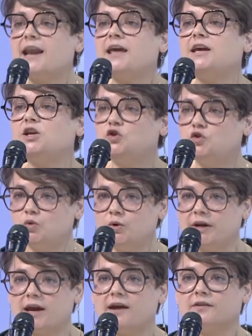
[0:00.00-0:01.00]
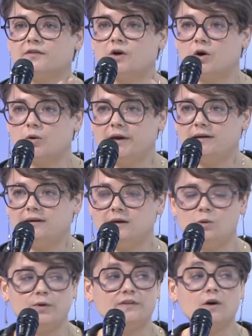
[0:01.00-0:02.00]
in 2 years
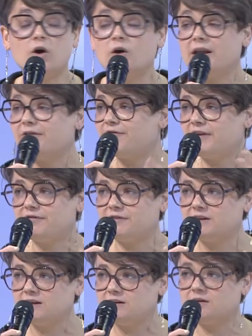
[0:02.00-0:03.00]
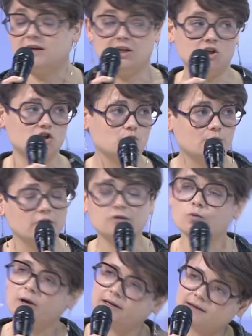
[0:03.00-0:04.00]
already, with only 15
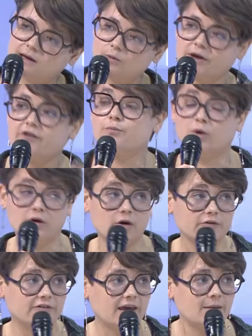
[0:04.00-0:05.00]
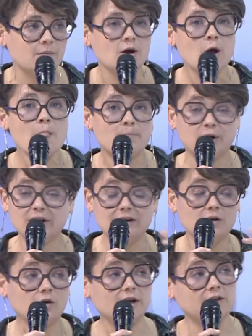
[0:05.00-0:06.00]
insurers, right now we have more of them, but
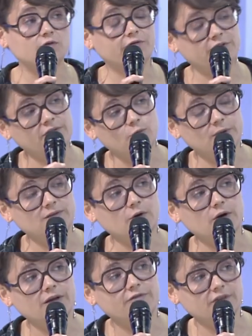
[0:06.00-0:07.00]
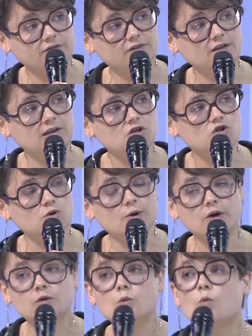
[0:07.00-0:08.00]
with only 15
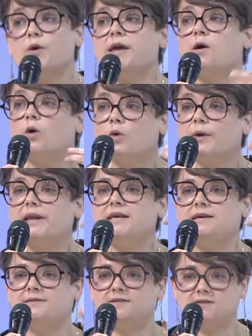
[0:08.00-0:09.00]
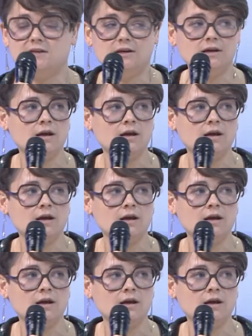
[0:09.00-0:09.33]
insurers, we already see